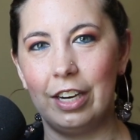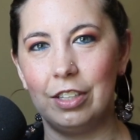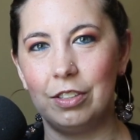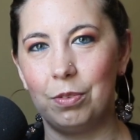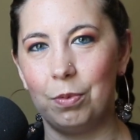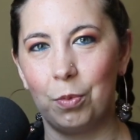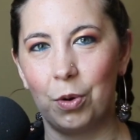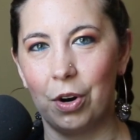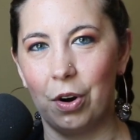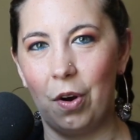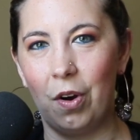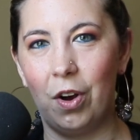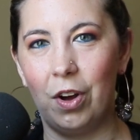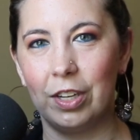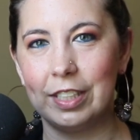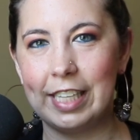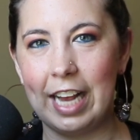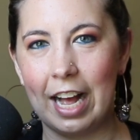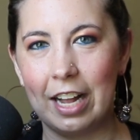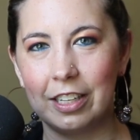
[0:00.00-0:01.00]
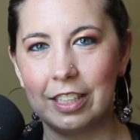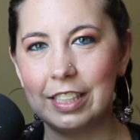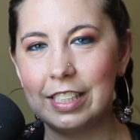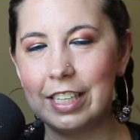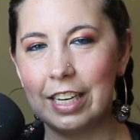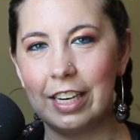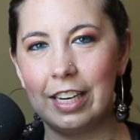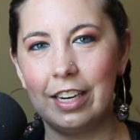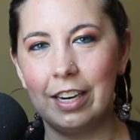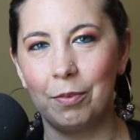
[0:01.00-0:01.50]
we're all
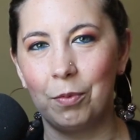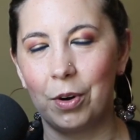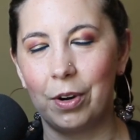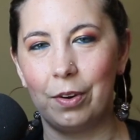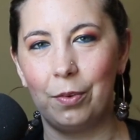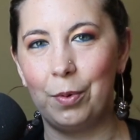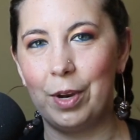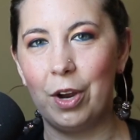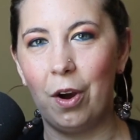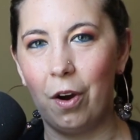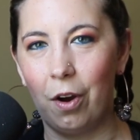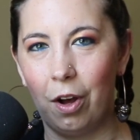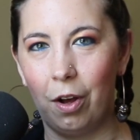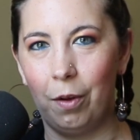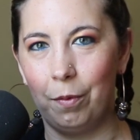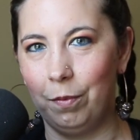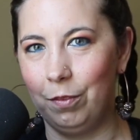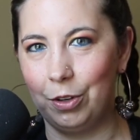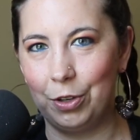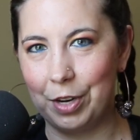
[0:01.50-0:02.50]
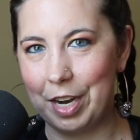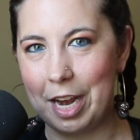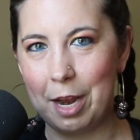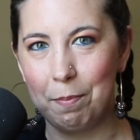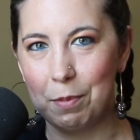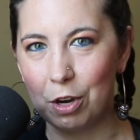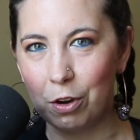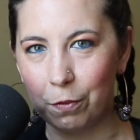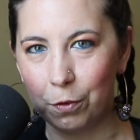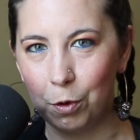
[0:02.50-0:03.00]
talented and we all create
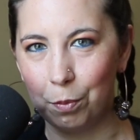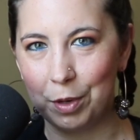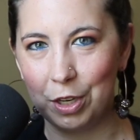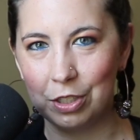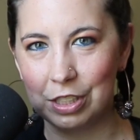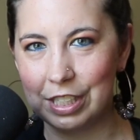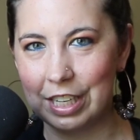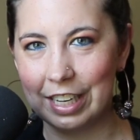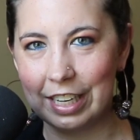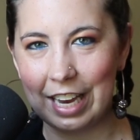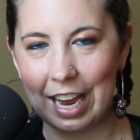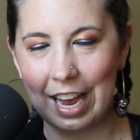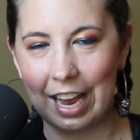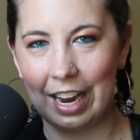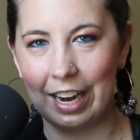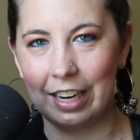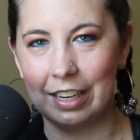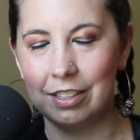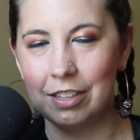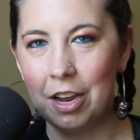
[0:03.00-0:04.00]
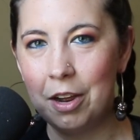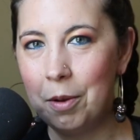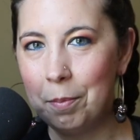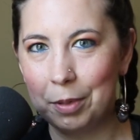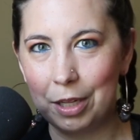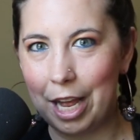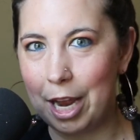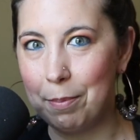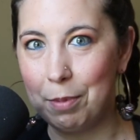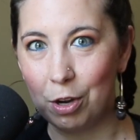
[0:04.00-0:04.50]
beautiful music and
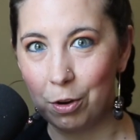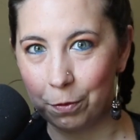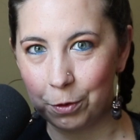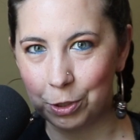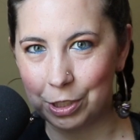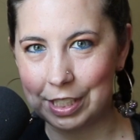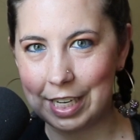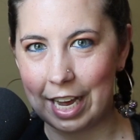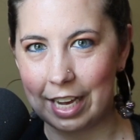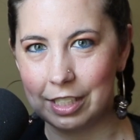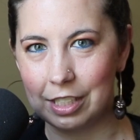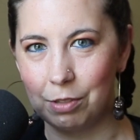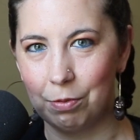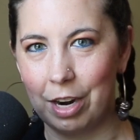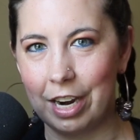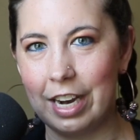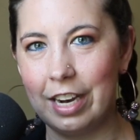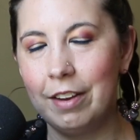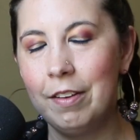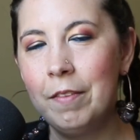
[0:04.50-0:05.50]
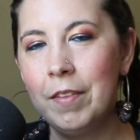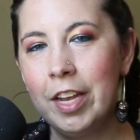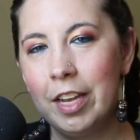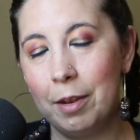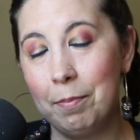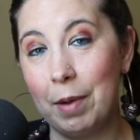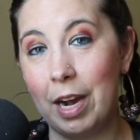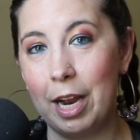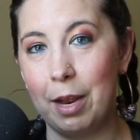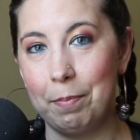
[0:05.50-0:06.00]
play beautiful sets, right?
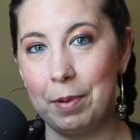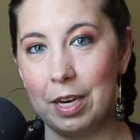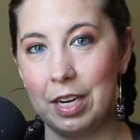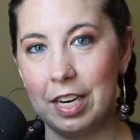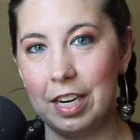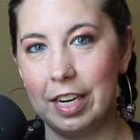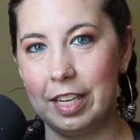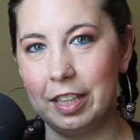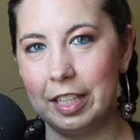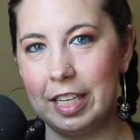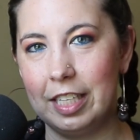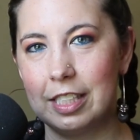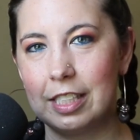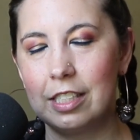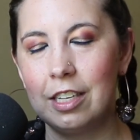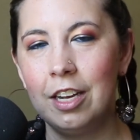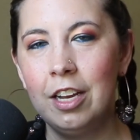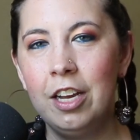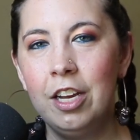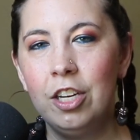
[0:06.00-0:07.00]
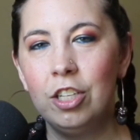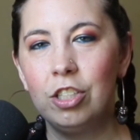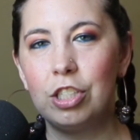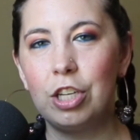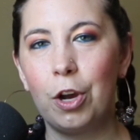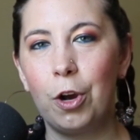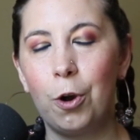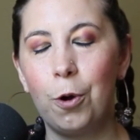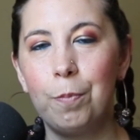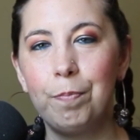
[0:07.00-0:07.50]
In my opinion, at least.
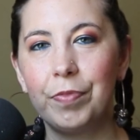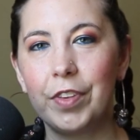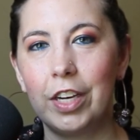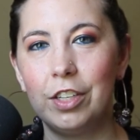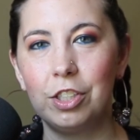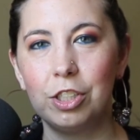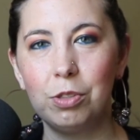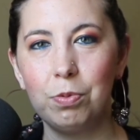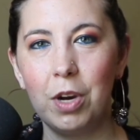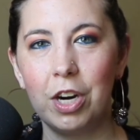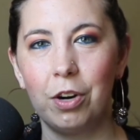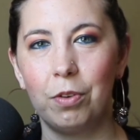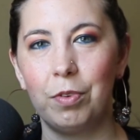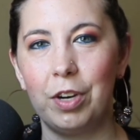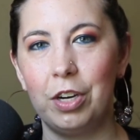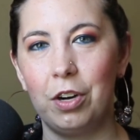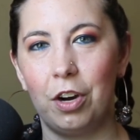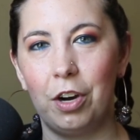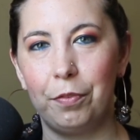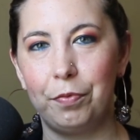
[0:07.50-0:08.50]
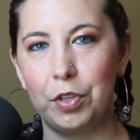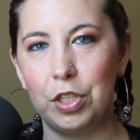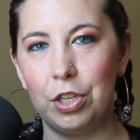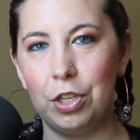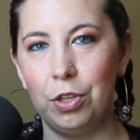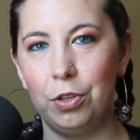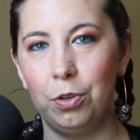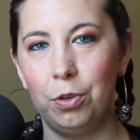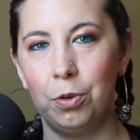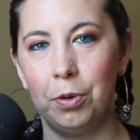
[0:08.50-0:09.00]
So I just want to read off to
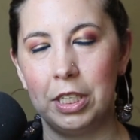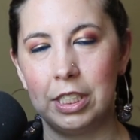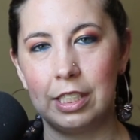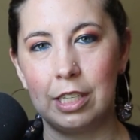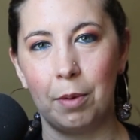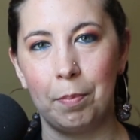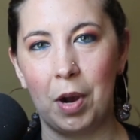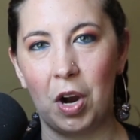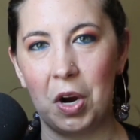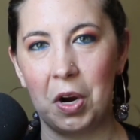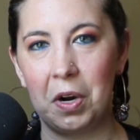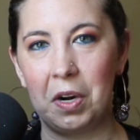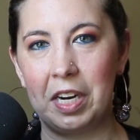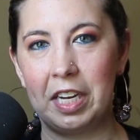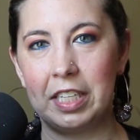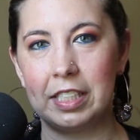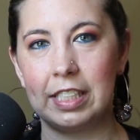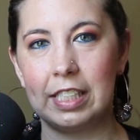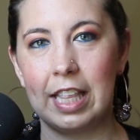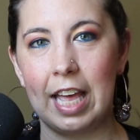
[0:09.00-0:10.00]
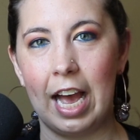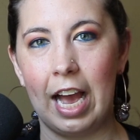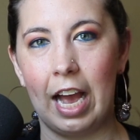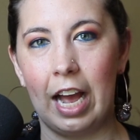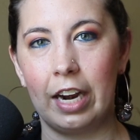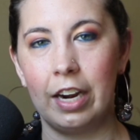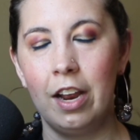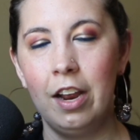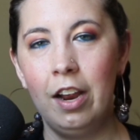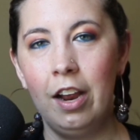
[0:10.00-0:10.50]
you some artists
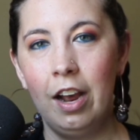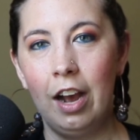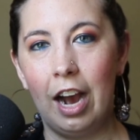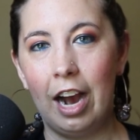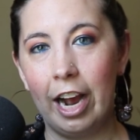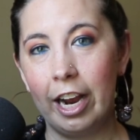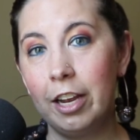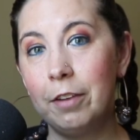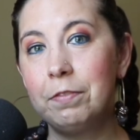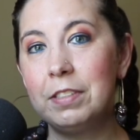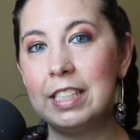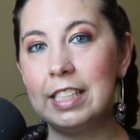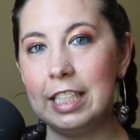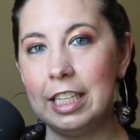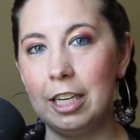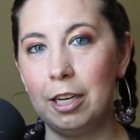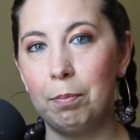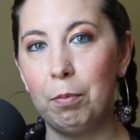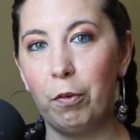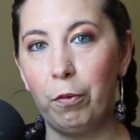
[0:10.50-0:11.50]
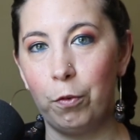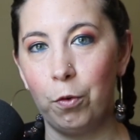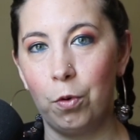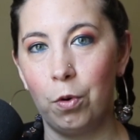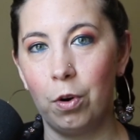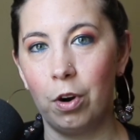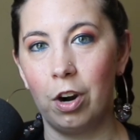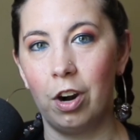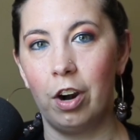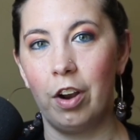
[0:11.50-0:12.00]
that I have seen
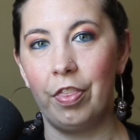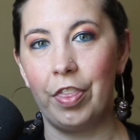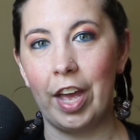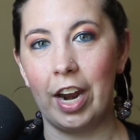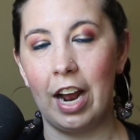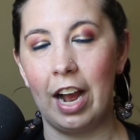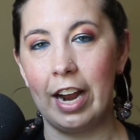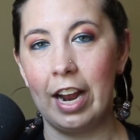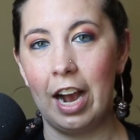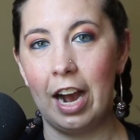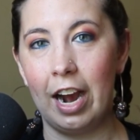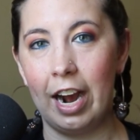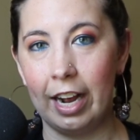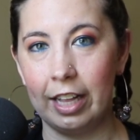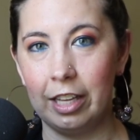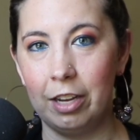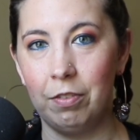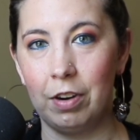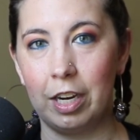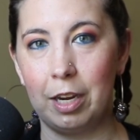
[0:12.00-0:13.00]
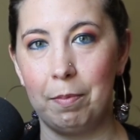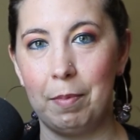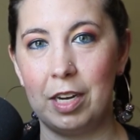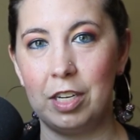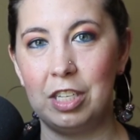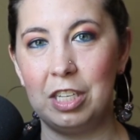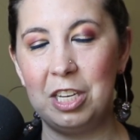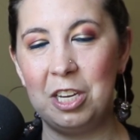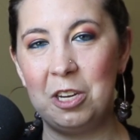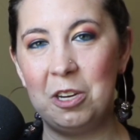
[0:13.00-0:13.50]
before that I highly
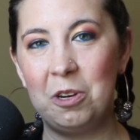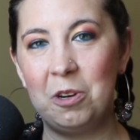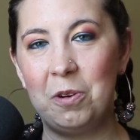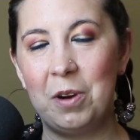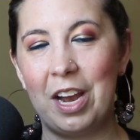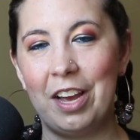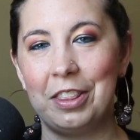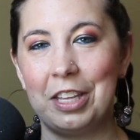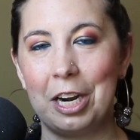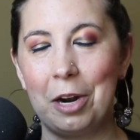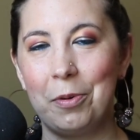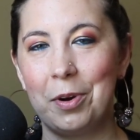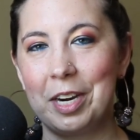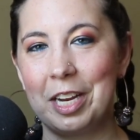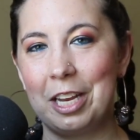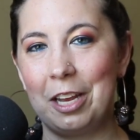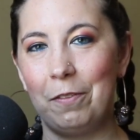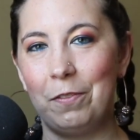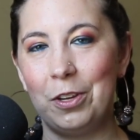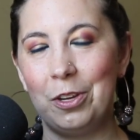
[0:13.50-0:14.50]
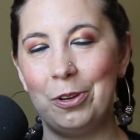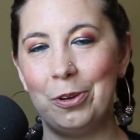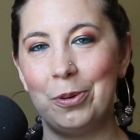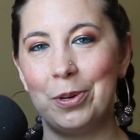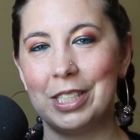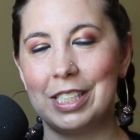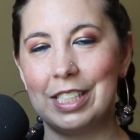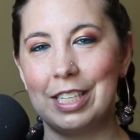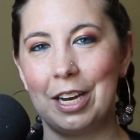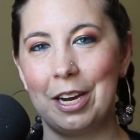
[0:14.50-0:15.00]
recommend to you. And then I want to give
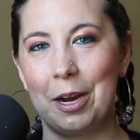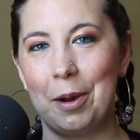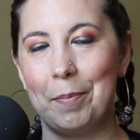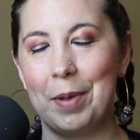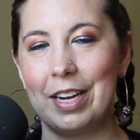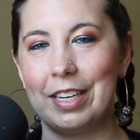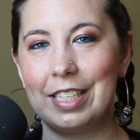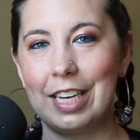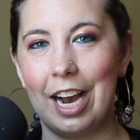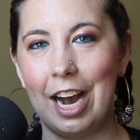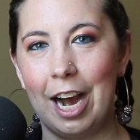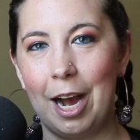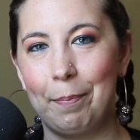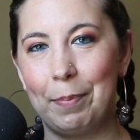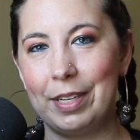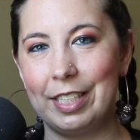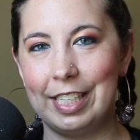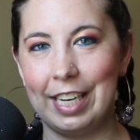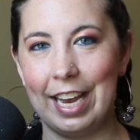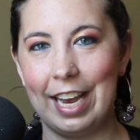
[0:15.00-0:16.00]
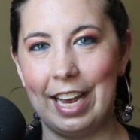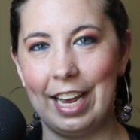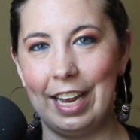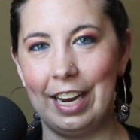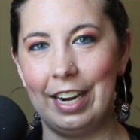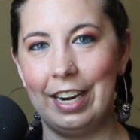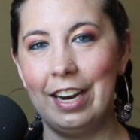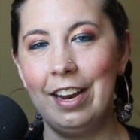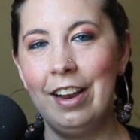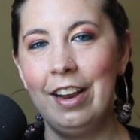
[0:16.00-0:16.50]
you some top
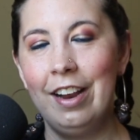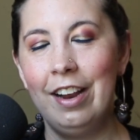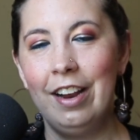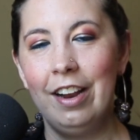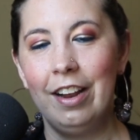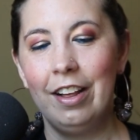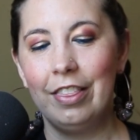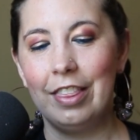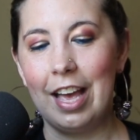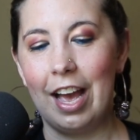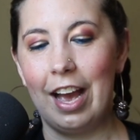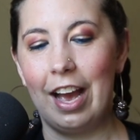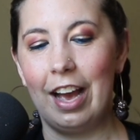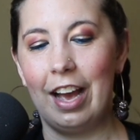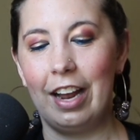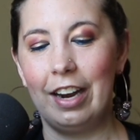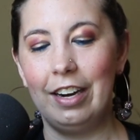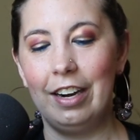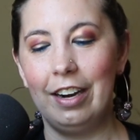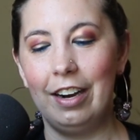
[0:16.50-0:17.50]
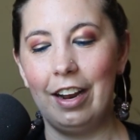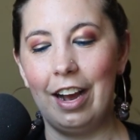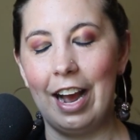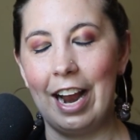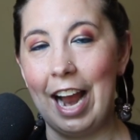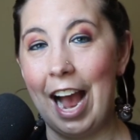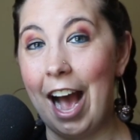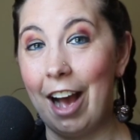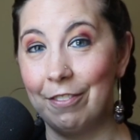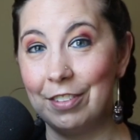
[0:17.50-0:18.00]
10 that I
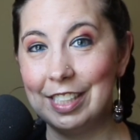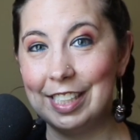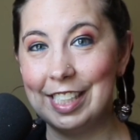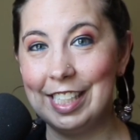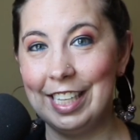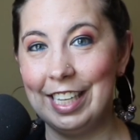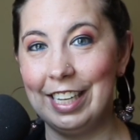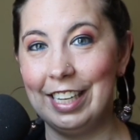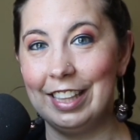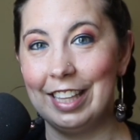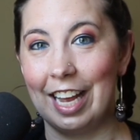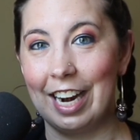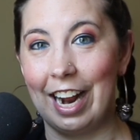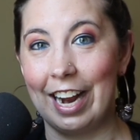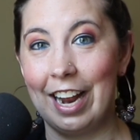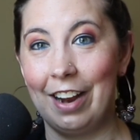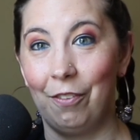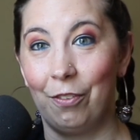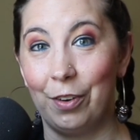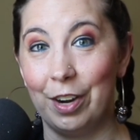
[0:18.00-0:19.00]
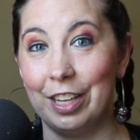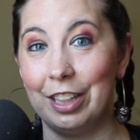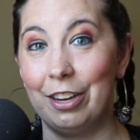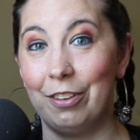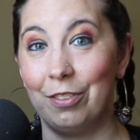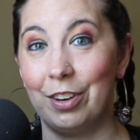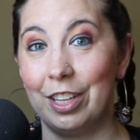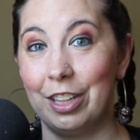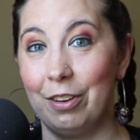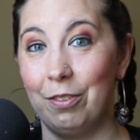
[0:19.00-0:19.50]
haven't seen that I really,
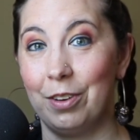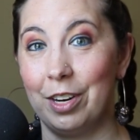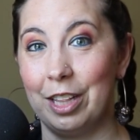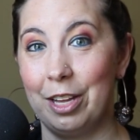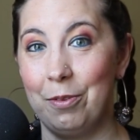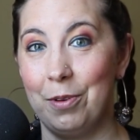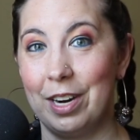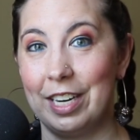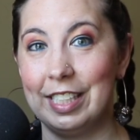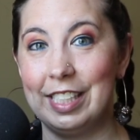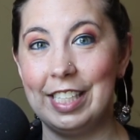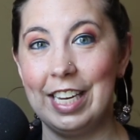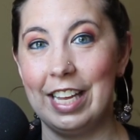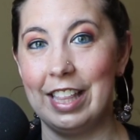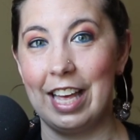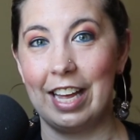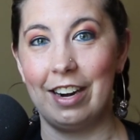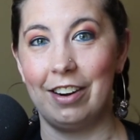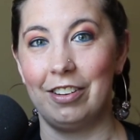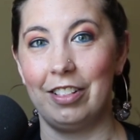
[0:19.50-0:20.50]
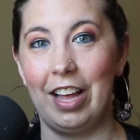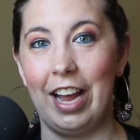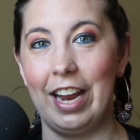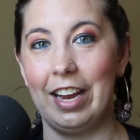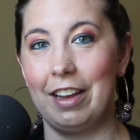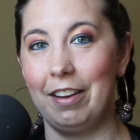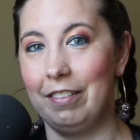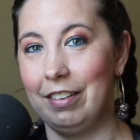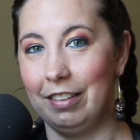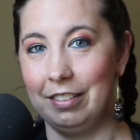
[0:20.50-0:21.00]
really, really want to see that are
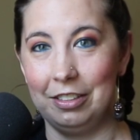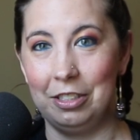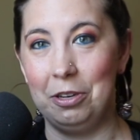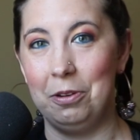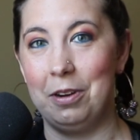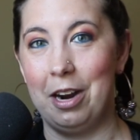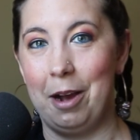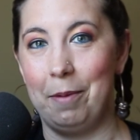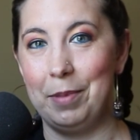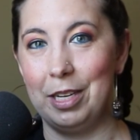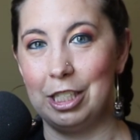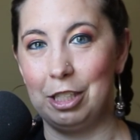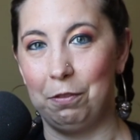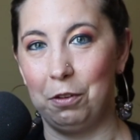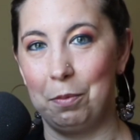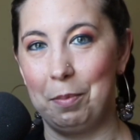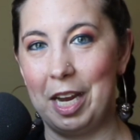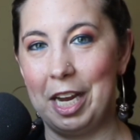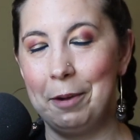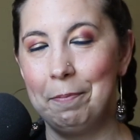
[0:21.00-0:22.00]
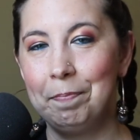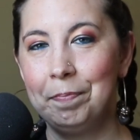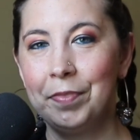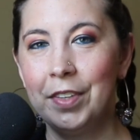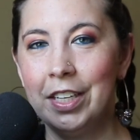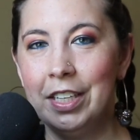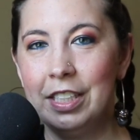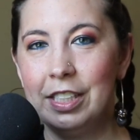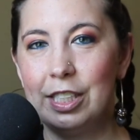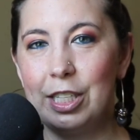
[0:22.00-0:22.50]
like, do not miss for me.
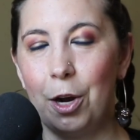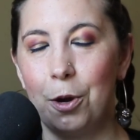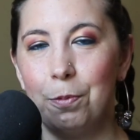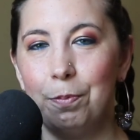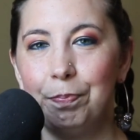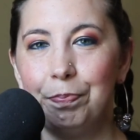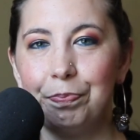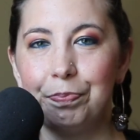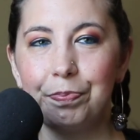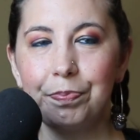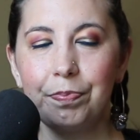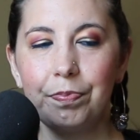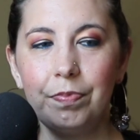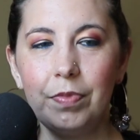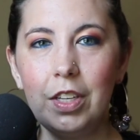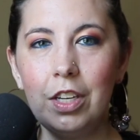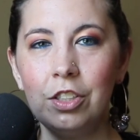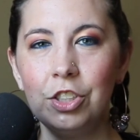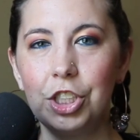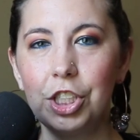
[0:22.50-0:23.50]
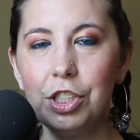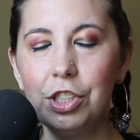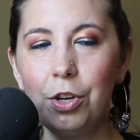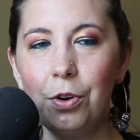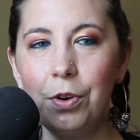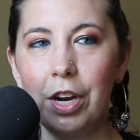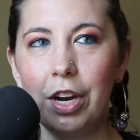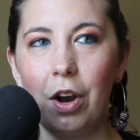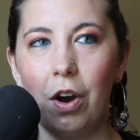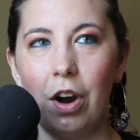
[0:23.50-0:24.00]
So just
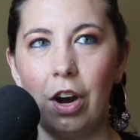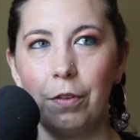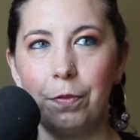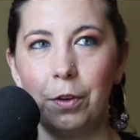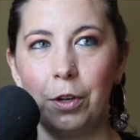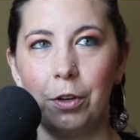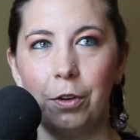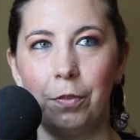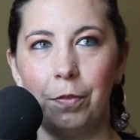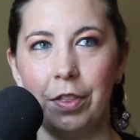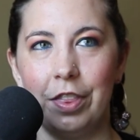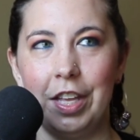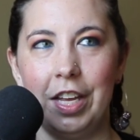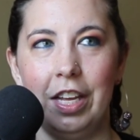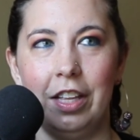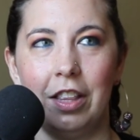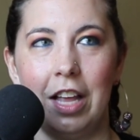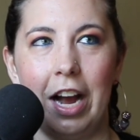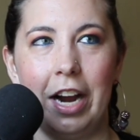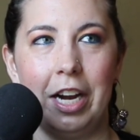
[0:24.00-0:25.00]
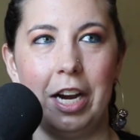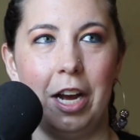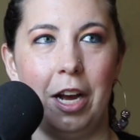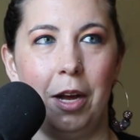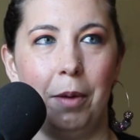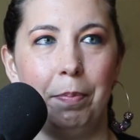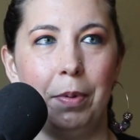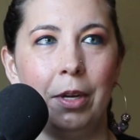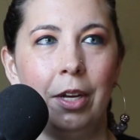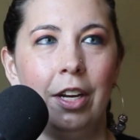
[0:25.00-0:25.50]
going off of the
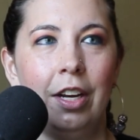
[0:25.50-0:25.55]
lineup,